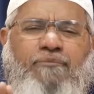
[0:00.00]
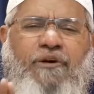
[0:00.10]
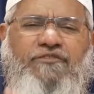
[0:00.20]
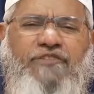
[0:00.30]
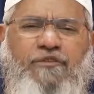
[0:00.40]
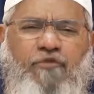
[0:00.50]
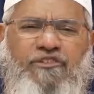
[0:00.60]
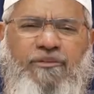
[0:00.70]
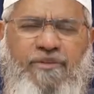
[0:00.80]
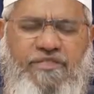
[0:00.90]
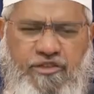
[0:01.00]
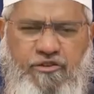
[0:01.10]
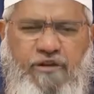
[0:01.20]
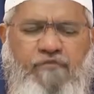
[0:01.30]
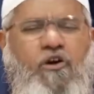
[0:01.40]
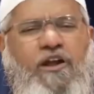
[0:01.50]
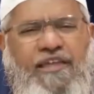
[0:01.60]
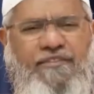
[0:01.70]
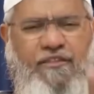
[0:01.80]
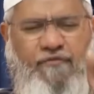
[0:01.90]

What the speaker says: person was the messenger of God and there's